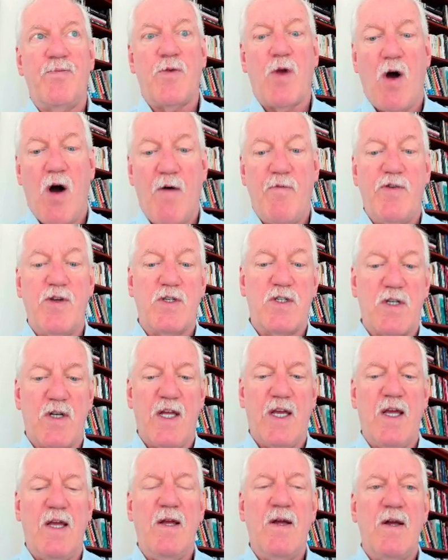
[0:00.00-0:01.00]

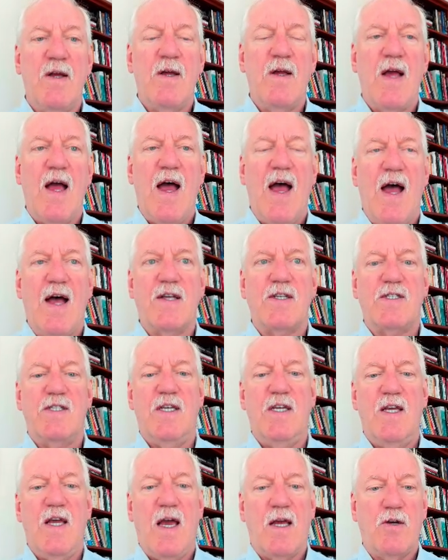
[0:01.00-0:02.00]
Obviously, as
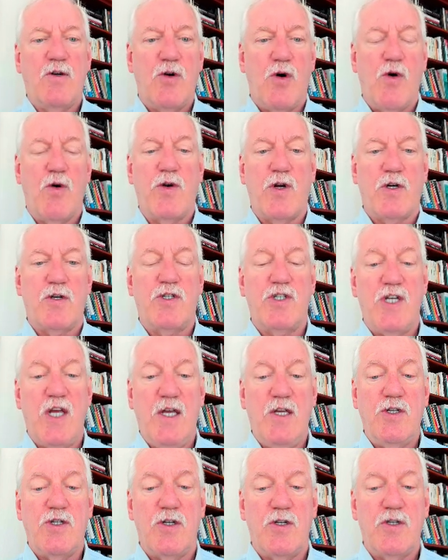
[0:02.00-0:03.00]
the encoder
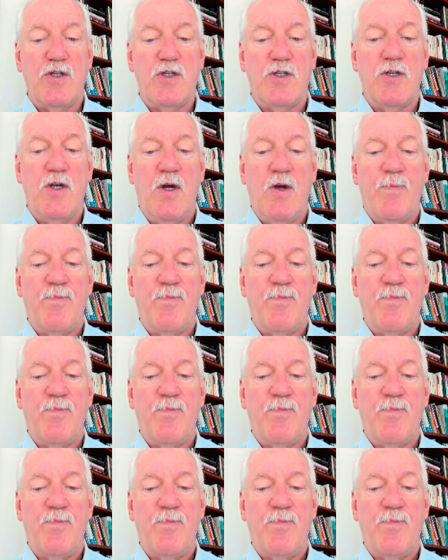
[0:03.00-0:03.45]
changes,